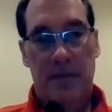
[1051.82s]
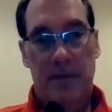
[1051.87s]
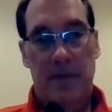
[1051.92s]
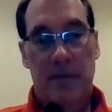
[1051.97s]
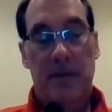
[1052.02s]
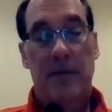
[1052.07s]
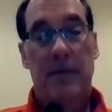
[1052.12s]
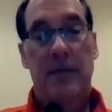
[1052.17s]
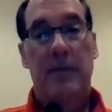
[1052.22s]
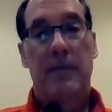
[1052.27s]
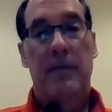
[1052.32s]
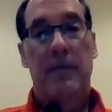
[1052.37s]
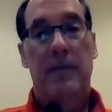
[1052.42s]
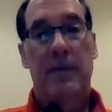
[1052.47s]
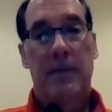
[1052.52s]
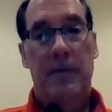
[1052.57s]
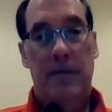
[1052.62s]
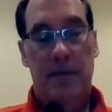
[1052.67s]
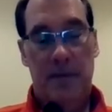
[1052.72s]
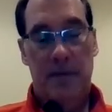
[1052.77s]

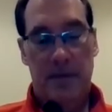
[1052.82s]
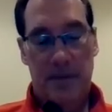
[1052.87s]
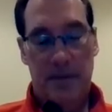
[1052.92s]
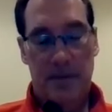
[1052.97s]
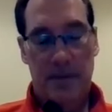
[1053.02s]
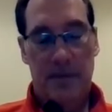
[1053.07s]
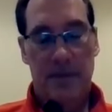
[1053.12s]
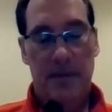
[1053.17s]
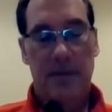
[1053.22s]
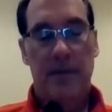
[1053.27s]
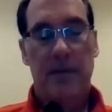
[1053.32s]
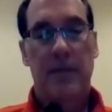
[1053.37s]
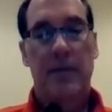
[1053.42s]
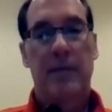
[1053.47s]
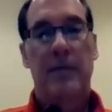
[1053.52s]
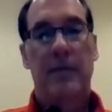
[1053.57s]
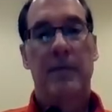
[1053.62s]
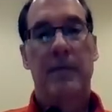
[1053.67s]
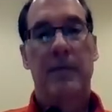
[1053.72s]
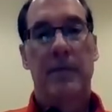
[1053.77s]

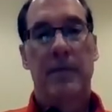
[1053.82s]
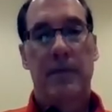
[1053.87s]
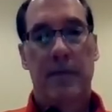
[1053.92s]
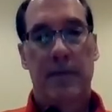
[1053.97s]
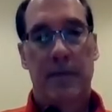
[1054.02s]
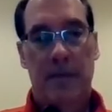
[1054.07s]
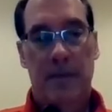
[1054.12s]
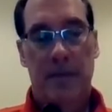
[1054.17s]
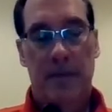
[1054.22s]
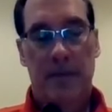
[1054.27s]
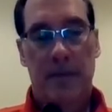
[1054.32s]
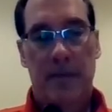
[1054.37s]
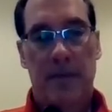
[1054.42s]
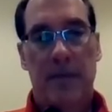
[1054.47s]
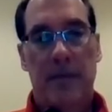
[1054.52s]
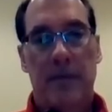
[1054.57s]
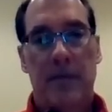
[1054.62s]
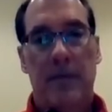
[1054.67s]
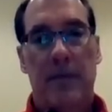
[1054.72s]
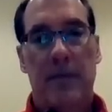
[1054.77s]

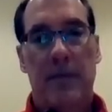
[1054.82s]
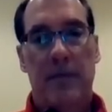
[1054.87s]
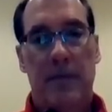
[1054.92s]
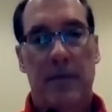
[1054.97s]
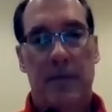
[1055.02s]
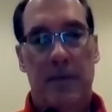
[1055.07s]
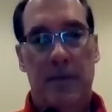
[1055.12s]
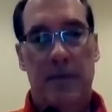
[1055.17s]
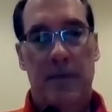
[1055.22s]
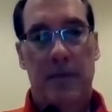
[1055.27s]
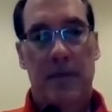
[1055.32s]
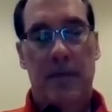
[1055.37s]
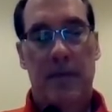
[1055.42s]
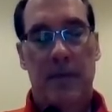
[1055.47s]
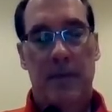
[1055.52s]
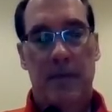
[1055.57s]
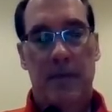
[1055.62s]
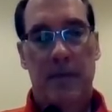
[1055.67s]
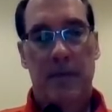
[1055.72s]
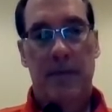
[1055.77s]

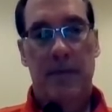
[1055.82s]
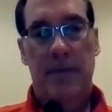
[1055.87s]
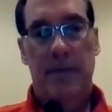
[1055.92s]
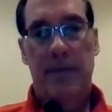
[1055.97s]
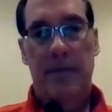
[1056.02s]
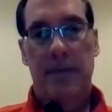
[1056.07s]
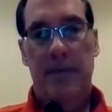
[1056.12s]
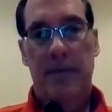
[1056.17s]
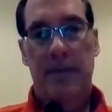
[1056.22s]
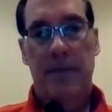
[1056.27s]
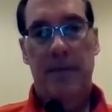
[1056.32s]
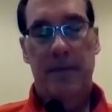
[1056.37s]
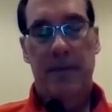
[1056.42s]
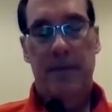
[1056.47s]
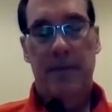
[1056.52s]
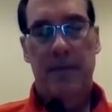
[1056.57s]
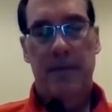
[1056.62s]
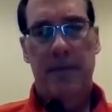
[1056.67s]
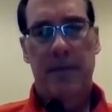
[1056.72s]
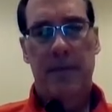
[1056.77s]

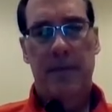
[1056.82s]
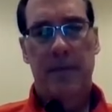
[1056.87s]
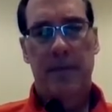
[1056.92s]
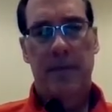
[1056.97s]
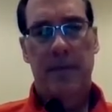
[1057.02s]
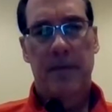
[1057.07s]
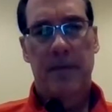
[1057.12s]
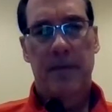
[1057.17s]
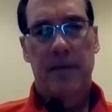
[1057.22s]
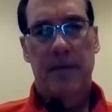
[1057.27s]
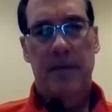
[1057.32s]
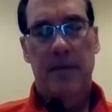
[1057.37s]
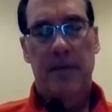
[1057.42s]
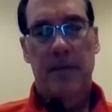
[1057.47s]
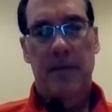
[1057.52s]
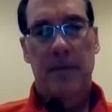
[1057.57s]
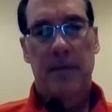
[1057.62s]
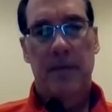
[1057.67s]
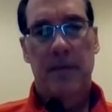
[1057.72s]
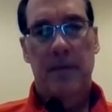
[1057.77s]

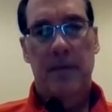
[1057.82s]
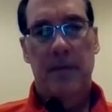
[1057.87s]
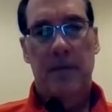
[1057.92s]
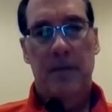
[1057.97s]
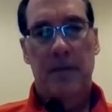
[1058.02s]
(silent)